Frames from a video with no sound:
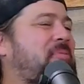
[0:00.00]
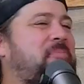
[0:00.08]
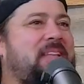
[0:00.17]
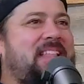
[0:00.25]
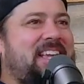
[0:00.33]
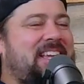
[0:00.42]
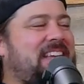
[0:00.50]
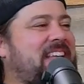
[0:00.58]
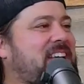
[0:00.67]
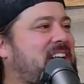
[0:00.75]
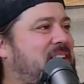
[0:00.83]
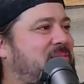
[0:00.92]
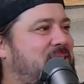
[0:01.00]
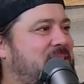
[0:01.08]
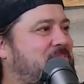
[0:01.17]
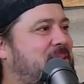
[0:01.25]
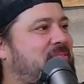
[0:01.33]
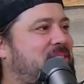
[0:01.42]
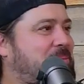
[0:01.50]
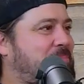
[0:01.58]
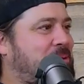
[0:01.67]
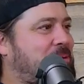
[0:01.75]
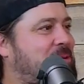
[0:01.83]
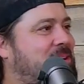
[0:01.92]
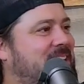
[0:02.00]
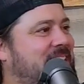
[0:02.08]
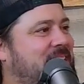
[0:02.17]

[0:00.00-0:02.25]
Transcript: they won't be like hovering above their pool